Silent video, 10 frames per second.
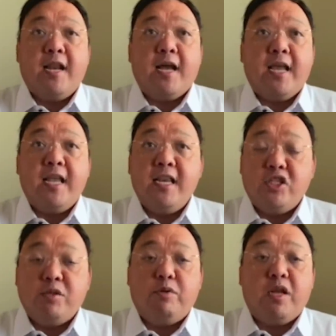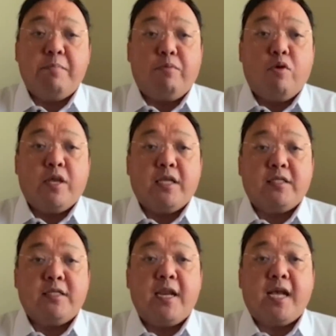ng kanilang eligible
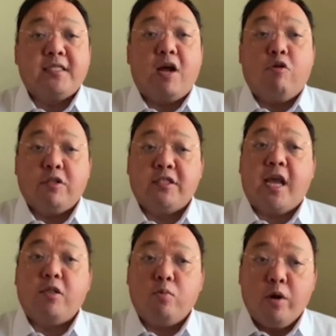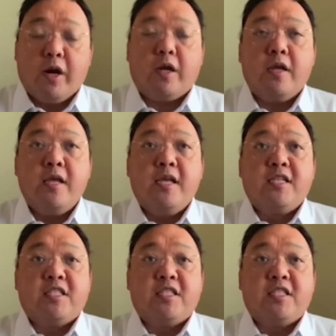employees na nasa on-site work.